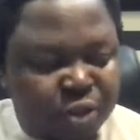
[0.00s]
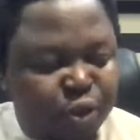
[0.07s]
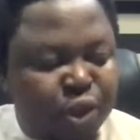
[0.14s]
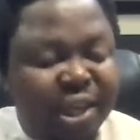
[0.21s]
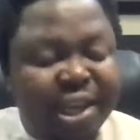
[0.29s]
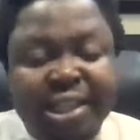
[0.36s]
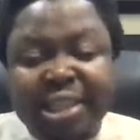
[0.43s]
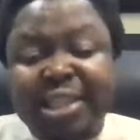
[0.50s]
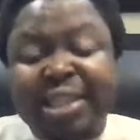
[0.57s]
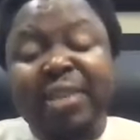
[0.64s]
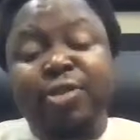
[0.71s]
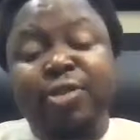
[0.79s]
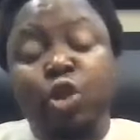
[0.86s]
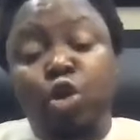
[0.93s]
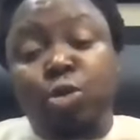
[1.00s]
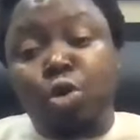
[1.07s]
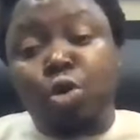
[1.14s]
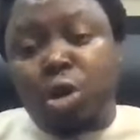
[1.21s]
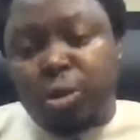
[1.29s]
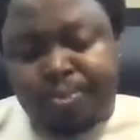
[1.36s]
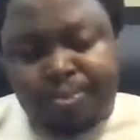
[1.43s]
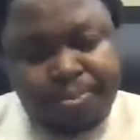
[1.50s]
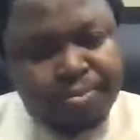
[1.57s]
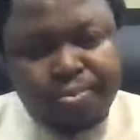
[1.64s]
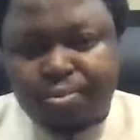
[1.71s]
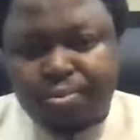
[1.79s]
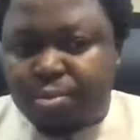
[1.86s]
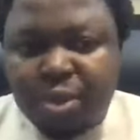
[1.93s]
If you take a 60 leaves notebook,
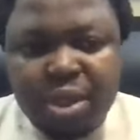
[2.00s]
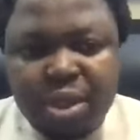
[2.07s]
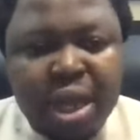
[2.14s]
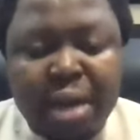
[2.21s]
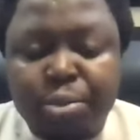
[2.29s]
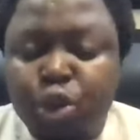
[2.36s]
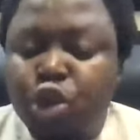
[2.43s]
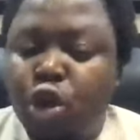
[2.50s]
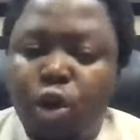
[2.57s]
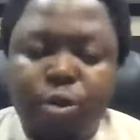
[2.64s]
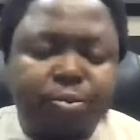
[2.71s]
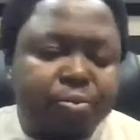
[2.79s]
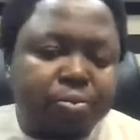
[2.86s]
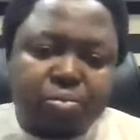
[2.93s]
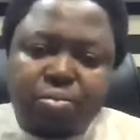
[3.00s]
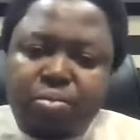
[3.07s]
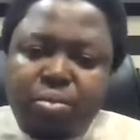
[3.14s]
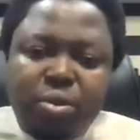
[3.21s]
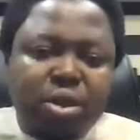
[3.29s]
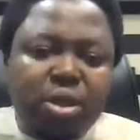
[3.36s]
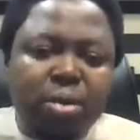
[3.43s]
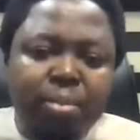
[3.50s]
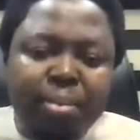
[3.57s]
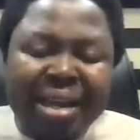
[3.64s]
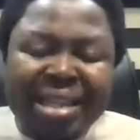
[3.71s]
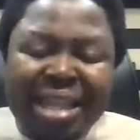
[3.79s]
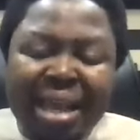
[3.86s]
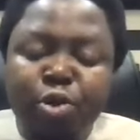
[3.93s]
I'm sure
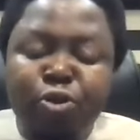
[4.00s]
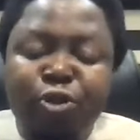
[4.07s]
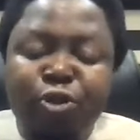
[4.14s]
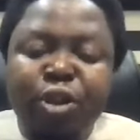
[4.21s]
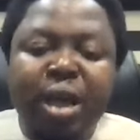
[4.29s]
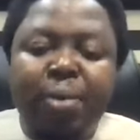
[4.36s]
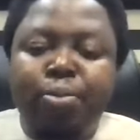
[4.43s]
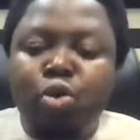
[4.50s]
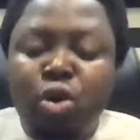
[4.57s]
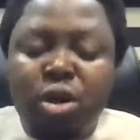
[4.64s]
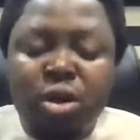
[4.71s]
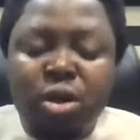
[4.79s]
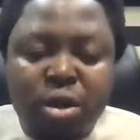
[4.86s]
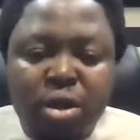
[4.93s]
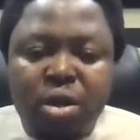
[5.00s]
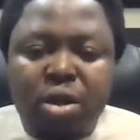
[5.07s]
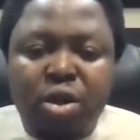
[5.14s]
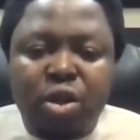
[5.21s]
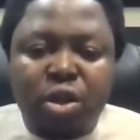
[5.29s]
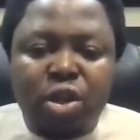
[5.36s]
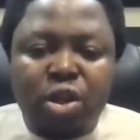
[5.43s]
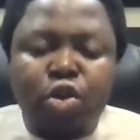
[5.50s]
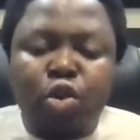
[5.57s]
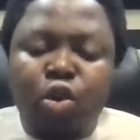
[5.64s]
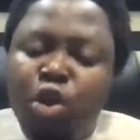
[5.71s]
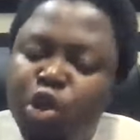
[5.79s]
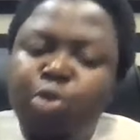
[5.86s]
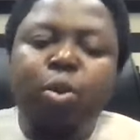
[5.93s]
by the time you fill that book, it
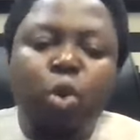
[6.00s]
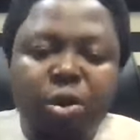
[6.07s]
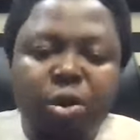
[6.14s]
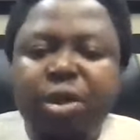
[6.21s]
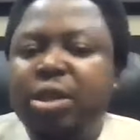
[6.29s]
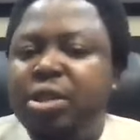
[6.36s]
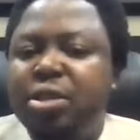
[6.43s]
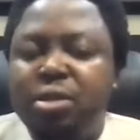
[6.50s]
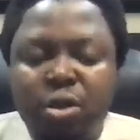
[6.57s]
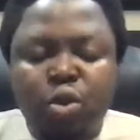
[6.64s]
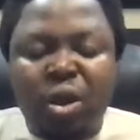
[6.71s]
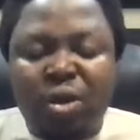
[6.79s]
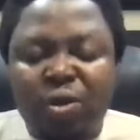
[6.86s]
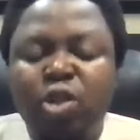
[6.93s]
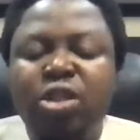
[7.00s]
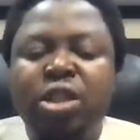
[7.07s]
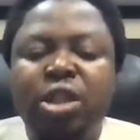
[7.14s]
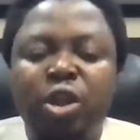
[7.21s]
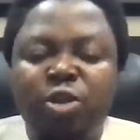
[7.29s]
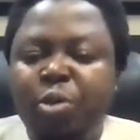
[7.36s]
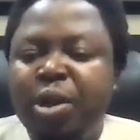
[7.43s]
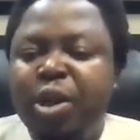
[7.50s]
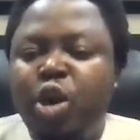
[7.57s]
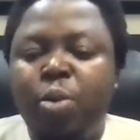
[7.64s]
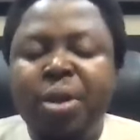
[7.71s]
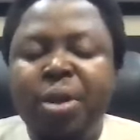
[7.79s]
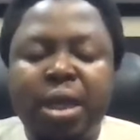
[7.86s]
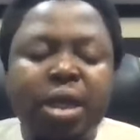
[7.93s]
will be worth it. You'll have gotten enough money
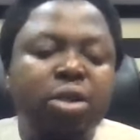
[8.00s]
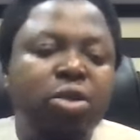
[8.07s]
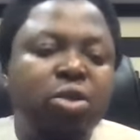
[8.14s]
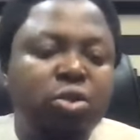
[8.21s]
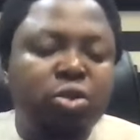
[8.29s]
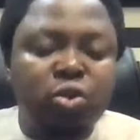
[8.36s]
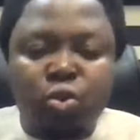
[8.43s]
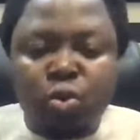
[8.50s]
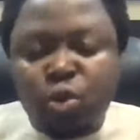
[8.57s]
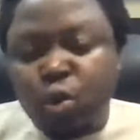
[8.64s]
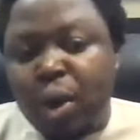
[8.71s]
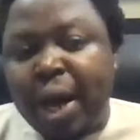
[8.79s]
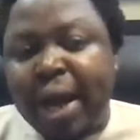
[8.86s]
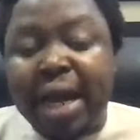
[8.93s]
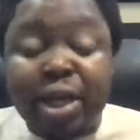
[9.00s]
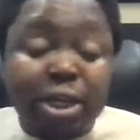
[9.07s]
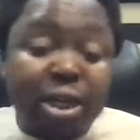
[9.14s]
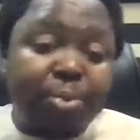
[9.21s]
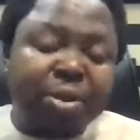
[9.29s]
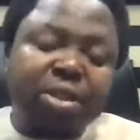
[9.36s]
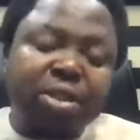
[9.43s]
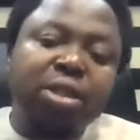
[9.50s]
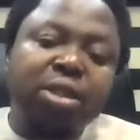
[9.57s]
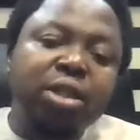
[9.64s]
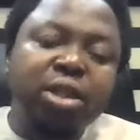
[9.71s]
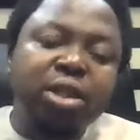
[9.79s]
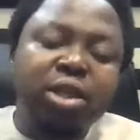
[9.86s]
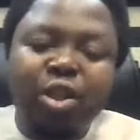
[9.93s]
coming in to hire another person
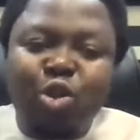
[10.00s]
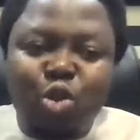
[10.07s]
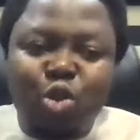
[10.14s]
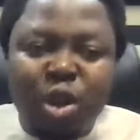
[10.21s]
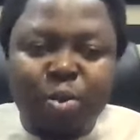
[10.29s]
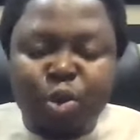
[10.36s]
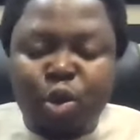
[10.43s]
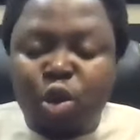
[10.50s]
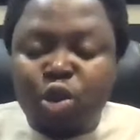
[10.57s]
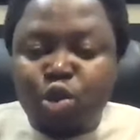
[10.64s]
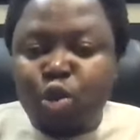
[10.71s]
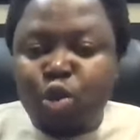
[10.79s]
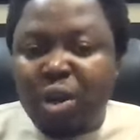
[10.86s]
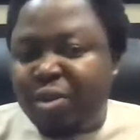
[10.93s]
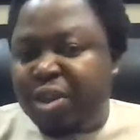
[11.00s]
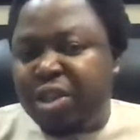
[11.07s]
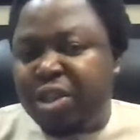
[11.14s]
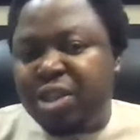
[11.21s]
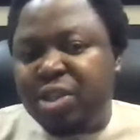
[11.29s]
to help you continue to leverage it.